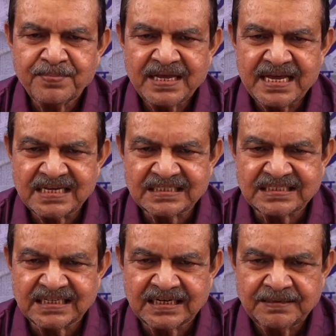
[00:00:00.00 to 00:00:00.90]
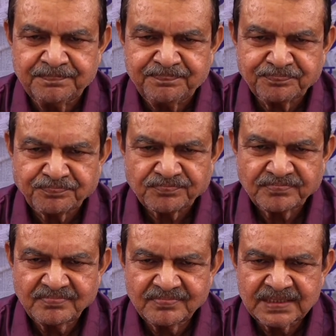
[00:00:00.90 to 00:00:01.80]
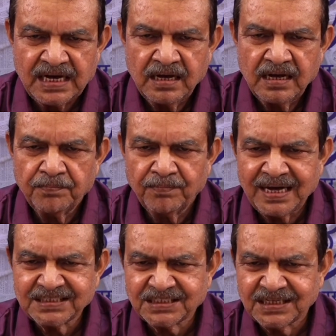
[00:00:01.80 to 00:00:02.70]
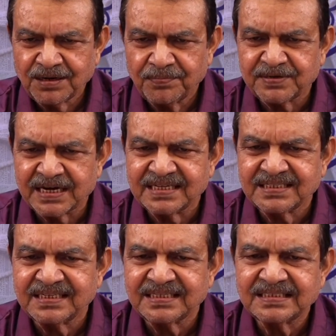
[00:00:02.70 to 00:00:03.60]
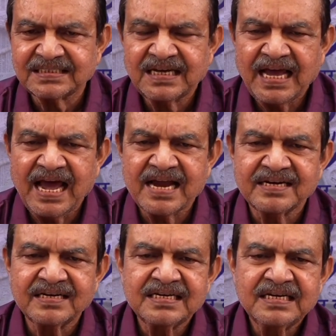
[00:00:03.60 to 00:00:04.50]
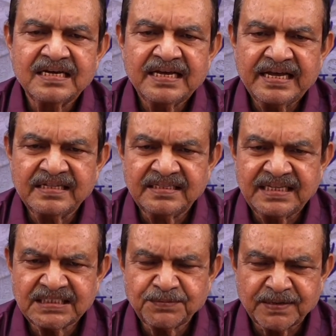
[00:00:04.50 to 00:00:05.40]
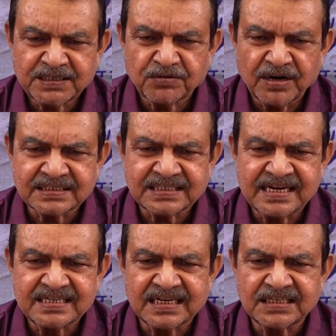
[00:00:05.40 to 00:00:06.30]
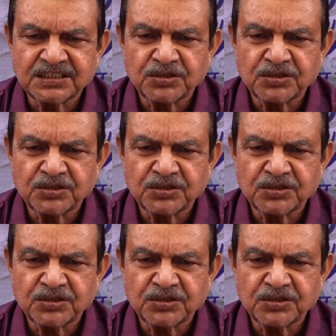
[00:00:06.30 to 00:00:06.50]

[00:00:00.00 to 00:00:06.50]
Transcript: is the master of tragedies, and in this particular sentence you